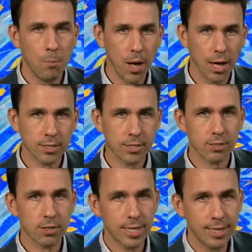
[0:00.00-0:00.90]

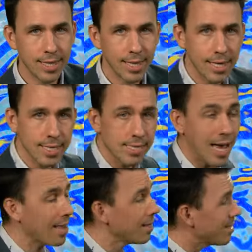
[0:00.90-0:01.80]
But in the east
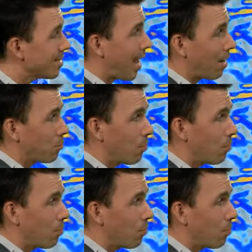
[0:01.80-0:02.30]
and the south,